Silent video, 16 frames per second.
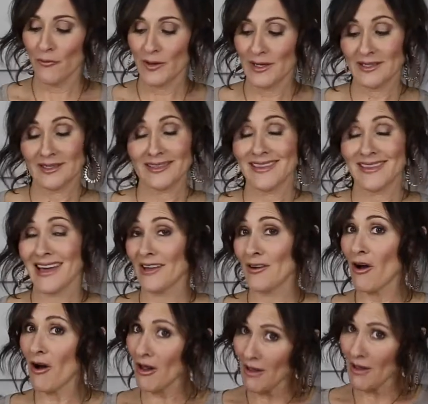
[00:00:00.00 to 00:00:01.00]
whisked that
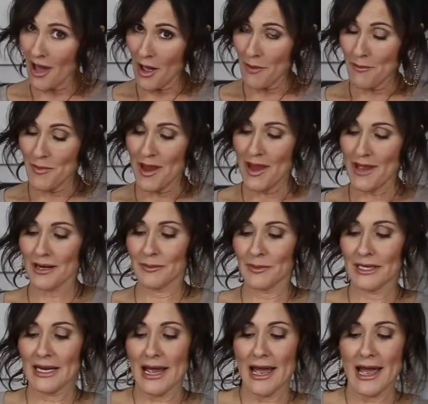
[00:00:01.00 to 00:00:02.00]
all up, and I'm
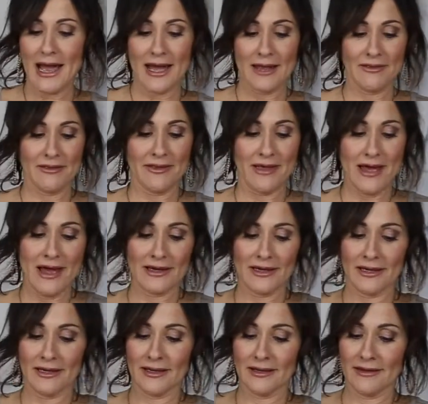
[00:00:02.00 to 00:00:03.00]
gonna add that
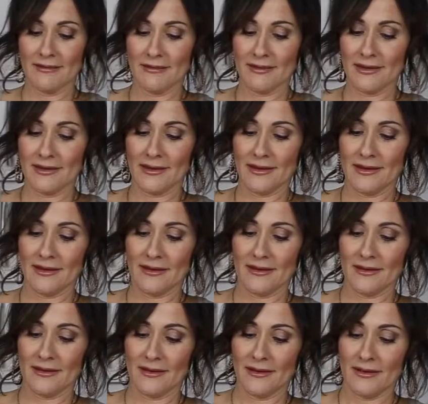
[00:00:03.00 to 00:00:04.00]
in the
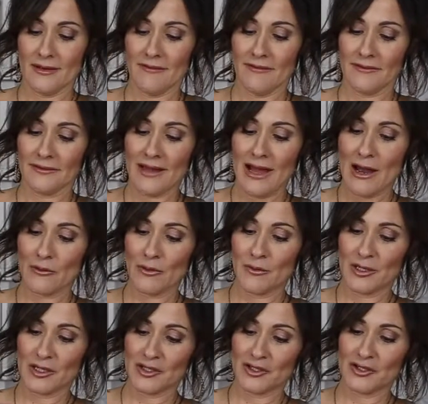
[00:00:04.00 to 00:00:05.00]
flour
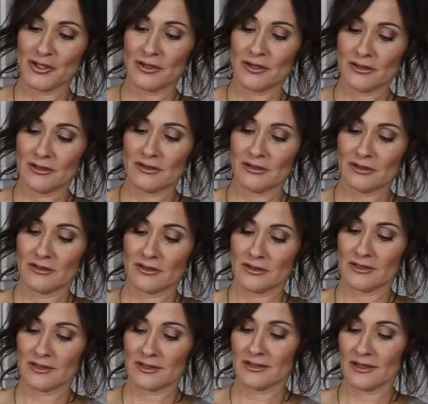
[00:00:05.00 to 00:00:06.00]
mixture,
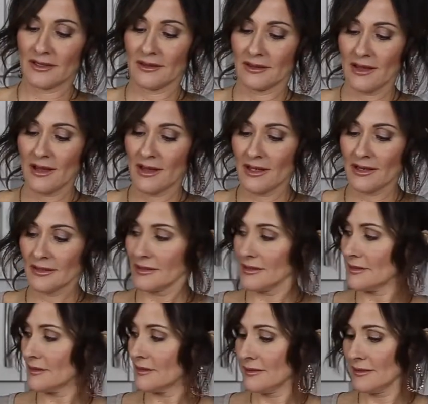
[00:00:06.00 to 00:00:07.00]
just like that.
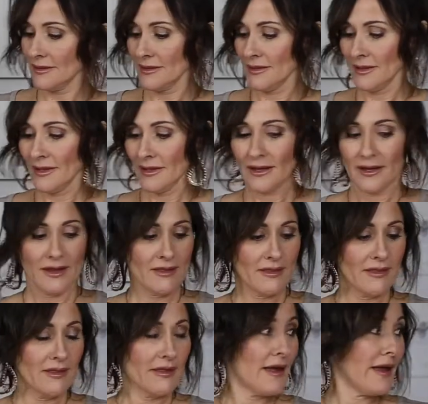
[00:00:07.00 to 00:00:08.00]
And
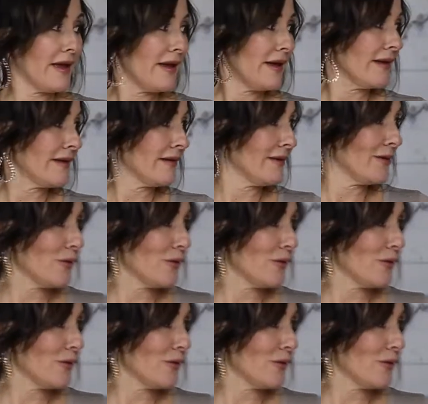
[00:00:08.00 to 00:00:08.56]
then,